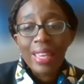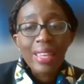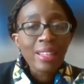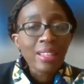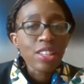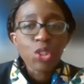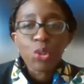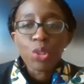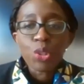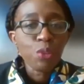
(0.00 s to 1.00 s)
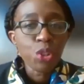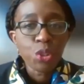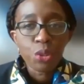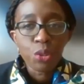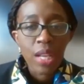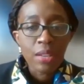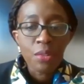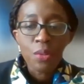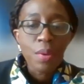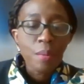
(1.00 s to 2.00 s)
in a short future
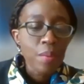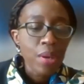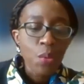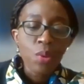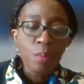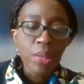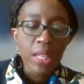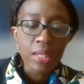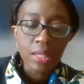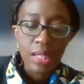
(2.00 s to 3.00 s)
that will begin